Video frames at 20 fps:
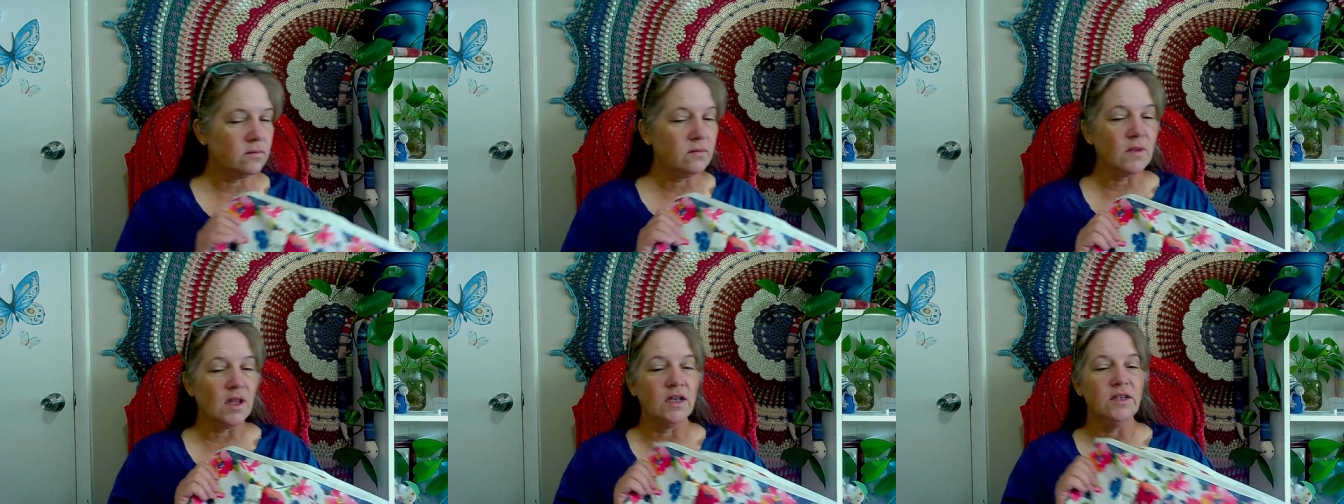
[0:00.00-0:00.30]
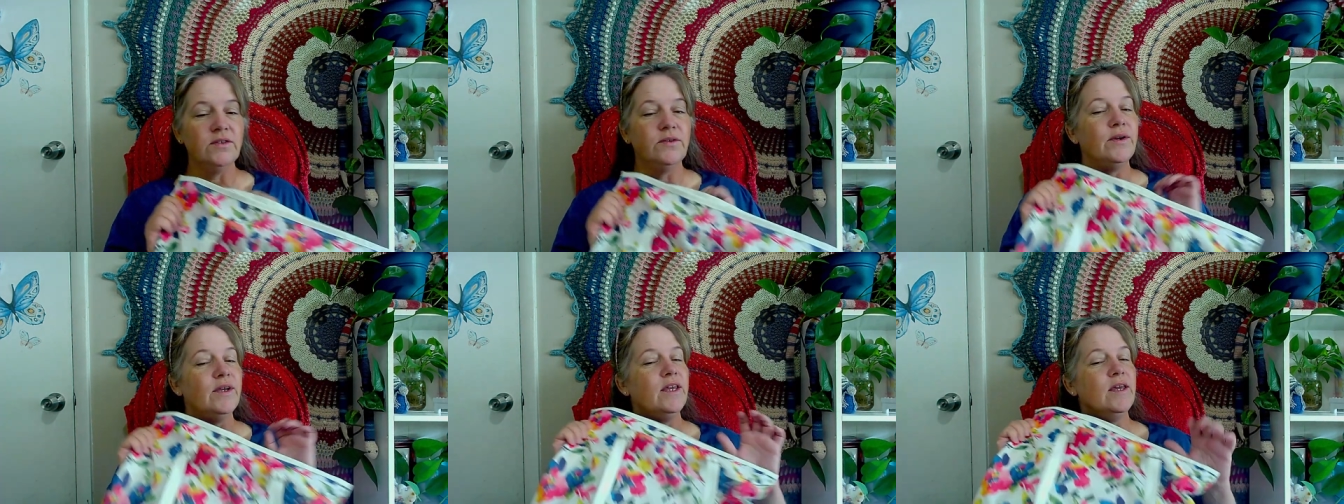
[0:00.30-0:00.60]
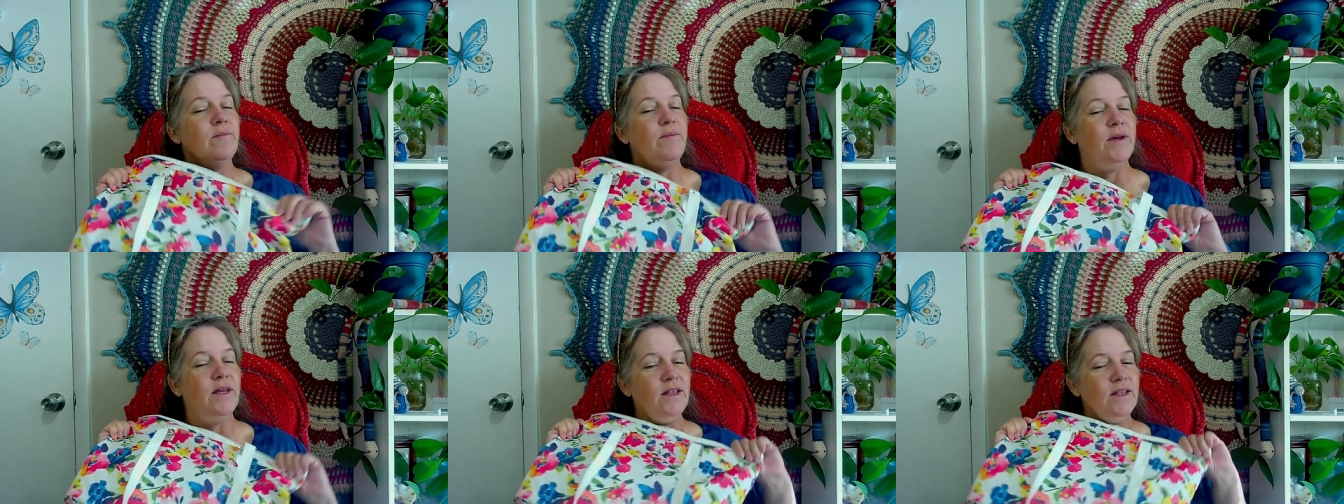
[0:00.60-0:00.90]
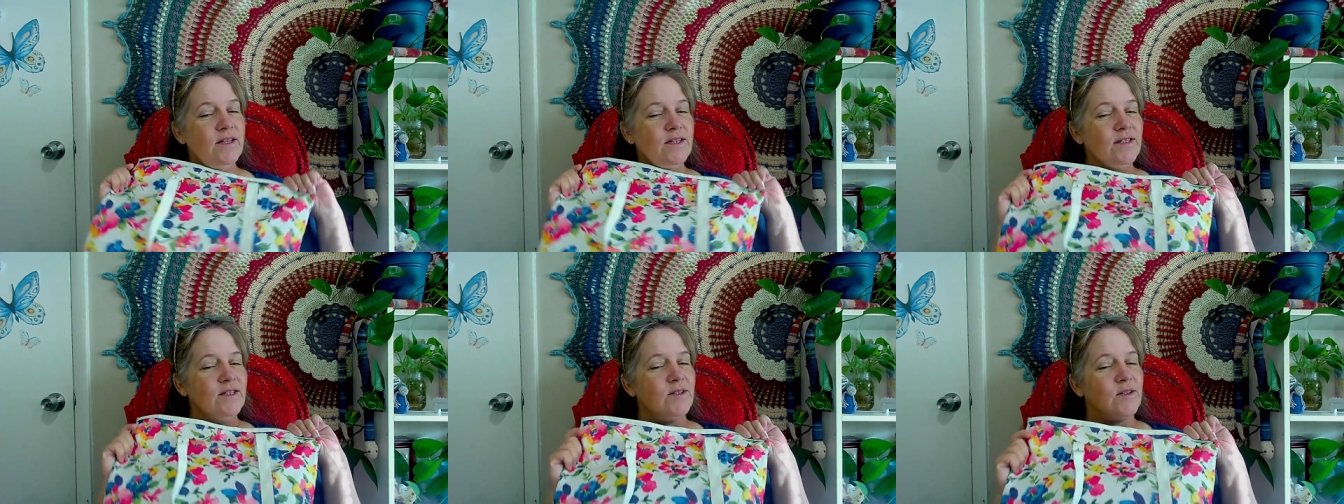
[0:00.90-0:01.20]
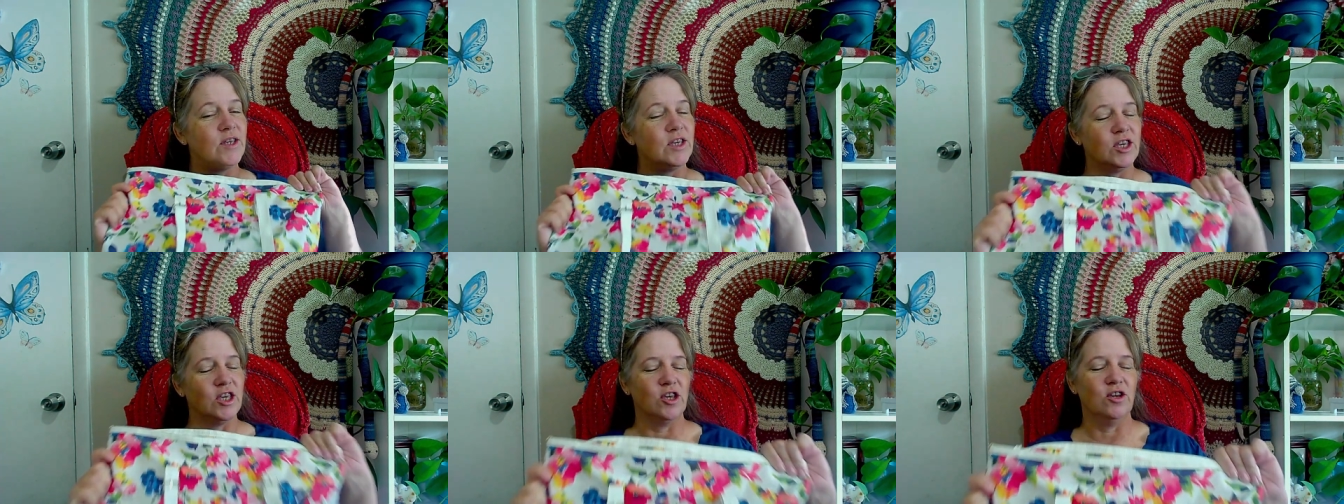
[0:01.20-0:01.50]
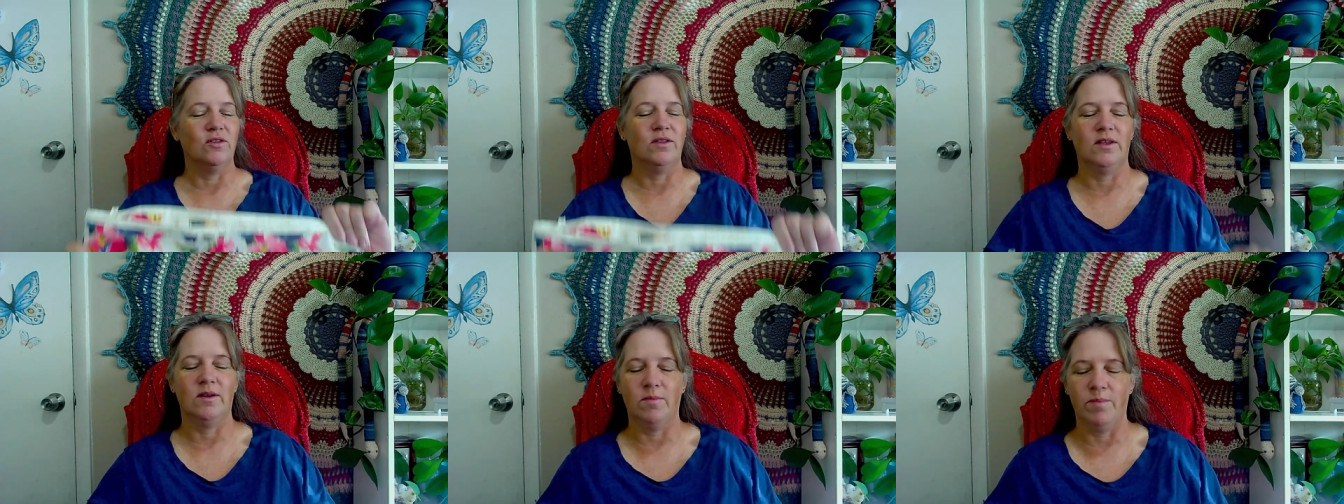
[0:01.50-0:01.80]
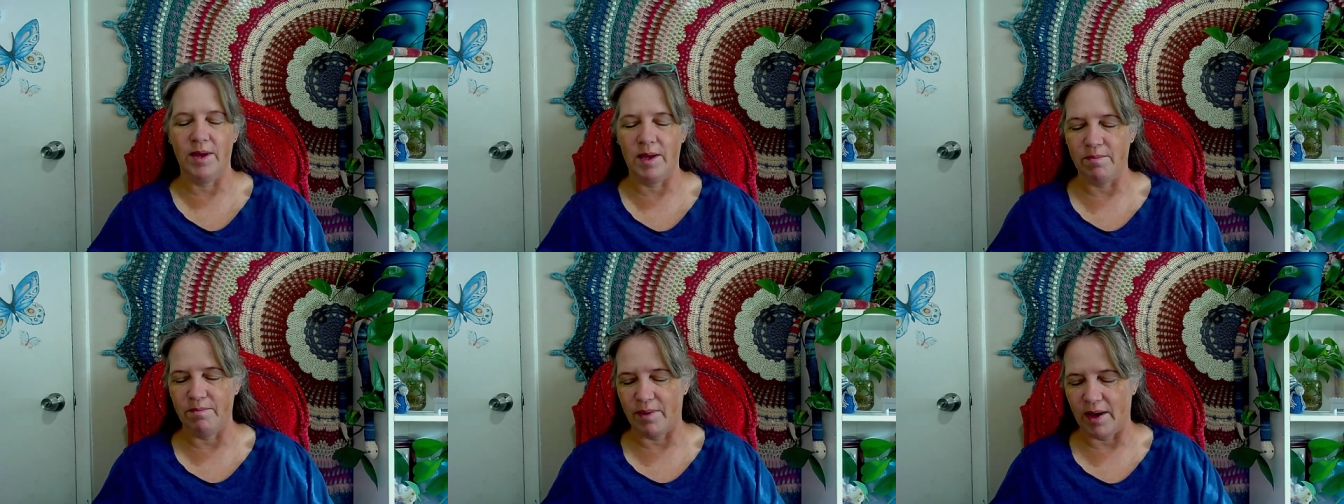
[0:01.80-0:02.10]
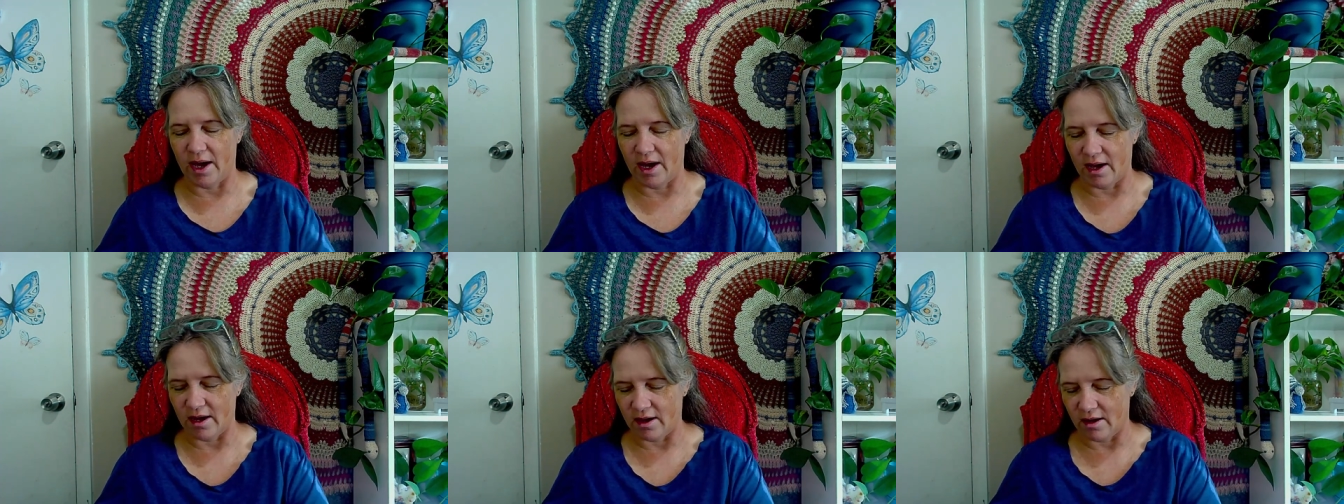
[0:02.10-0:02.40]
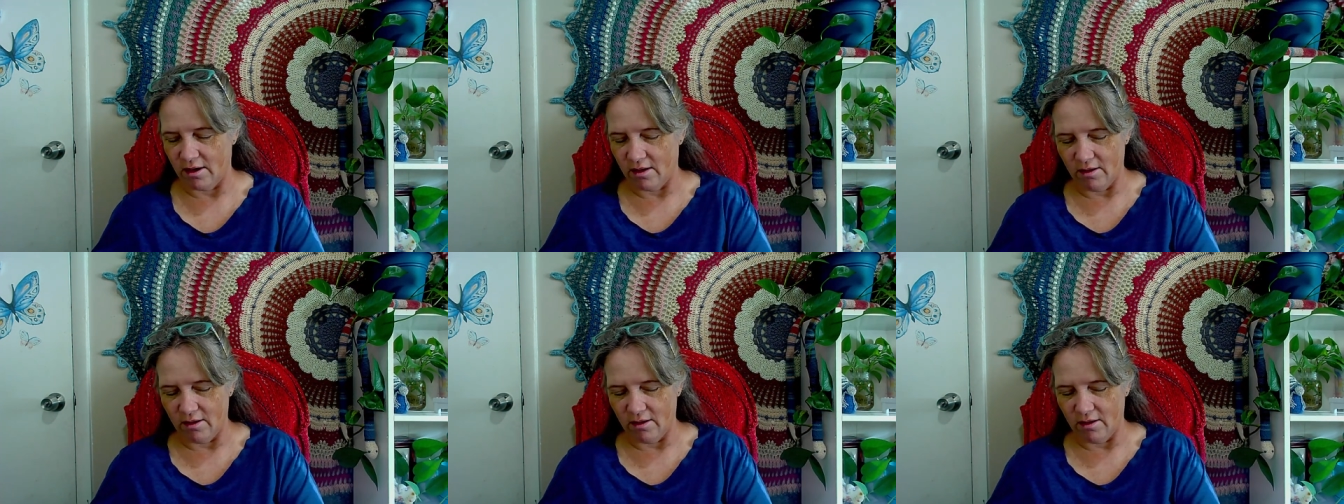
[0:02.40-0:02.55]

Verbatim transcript: And so I keep it in this cute little pink bag.